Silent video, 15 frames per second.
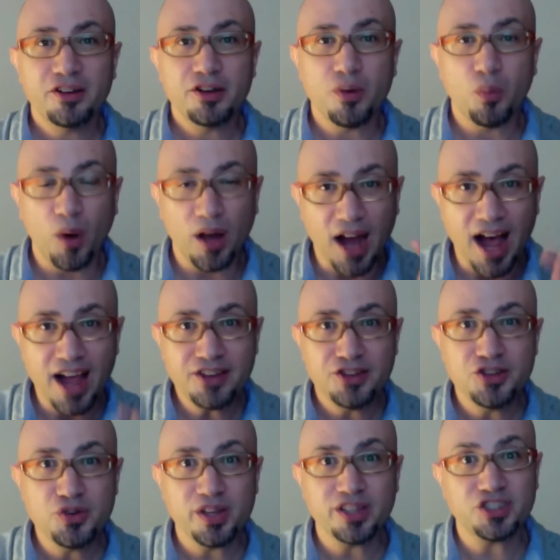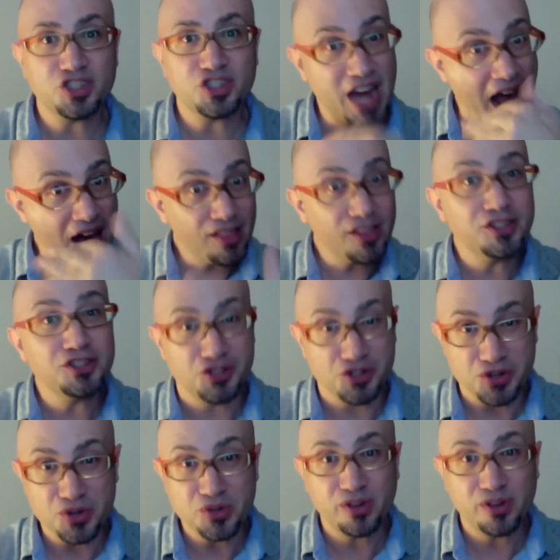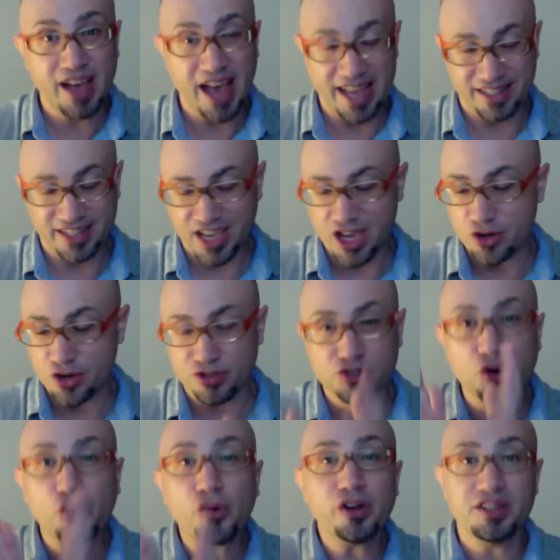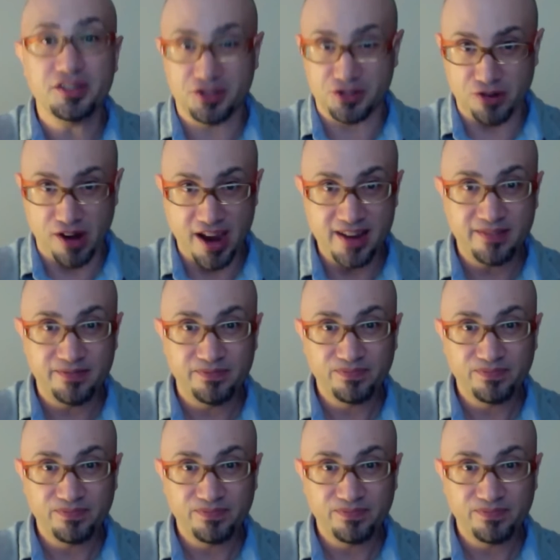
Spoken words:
What I do is challenge you to get your story straight